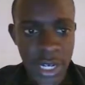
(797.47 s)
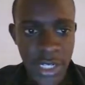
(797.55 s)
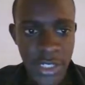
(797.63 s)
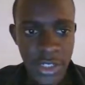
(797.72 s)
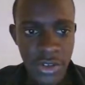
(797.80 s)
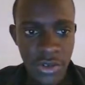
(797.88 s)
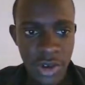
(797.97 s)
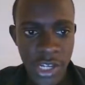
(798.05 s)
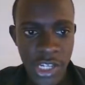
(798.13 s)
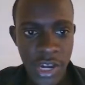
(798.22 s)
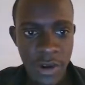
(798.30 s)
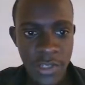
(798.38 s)
and
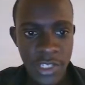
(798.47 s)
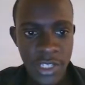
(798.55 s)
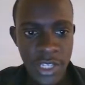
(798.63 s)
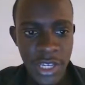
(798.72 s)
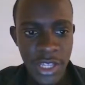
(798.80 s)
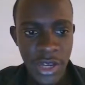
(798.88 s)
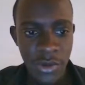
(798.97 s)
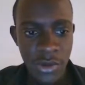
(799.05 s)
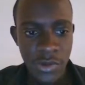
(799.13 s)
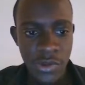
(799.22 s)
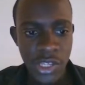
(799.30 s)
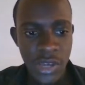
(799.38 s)
right here we see that
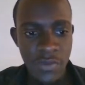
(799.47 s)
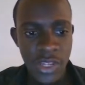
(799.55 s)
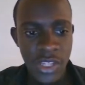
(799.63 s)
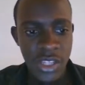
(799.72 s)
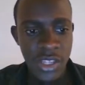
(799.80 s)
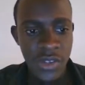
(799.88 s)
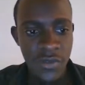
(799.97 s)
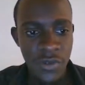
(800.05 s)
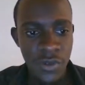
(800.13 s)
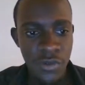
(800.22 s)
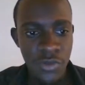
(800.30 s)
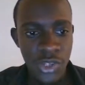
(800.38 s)
when we submit this
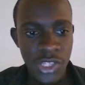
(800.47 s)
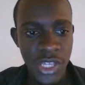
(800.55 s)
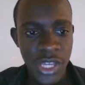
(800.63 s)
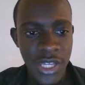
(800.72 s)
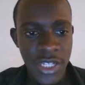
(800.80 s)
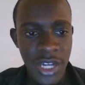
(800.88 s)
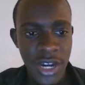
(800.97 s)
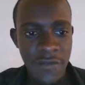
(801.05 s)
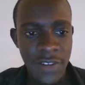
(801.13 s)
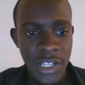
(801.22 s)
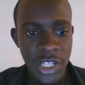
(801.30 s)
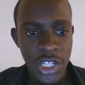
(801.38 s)
form, we see that our
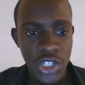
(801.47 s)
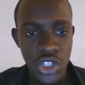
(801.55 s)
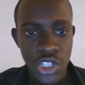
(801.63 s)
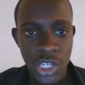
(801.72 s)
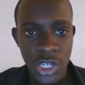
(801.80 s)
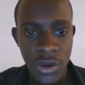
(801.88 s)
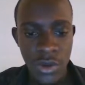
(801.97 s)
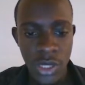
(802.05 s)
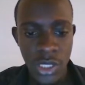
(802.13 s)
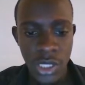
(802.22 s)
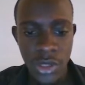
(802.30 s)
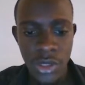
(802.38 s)
validations are now
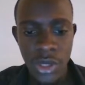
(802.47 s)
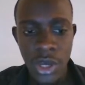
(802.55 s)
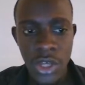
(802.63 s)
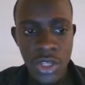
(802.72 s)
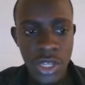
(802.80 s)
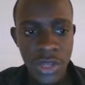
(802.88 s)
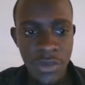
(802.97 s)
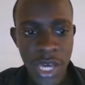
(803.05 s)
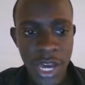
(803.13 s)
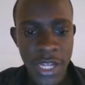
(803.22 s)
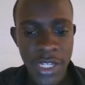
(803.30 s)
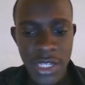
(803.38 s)
working. Let me
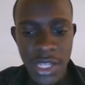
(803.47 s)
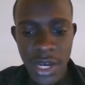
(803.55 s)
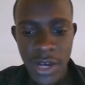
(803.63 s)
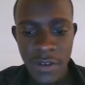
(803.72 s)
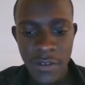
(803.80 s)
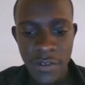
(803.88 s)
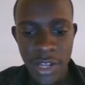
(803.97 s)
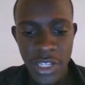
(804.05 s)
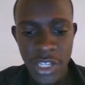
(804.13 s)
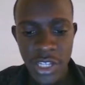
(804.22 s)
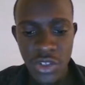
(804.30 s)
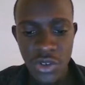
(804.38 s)
add the
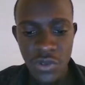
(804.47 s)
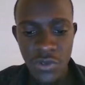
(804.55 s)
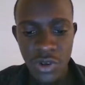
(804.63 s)
validation